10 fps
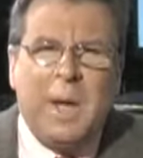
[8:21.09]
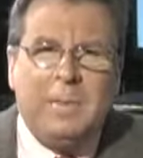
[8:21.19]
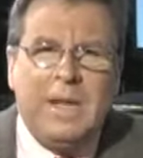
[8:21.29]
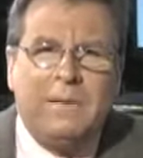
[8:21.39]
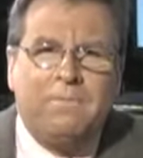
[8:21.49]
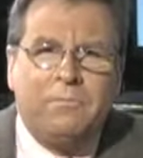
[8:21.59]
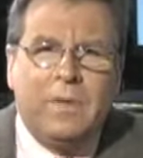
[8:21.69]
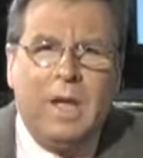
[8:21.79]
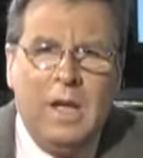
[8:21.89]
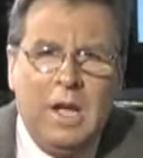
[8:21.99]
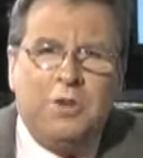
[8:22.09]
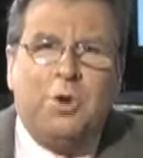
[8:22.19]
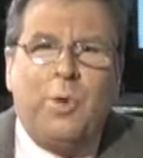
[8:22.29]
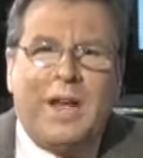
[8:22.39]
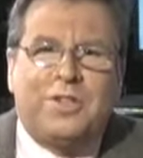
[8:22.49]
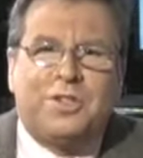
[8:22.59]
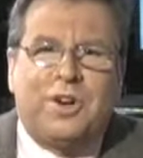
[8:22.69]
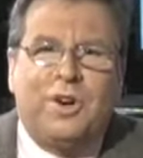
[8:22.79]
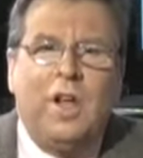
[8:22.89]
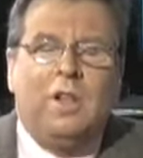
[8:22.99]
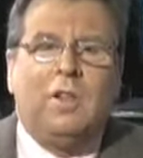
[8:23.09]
baby. To register,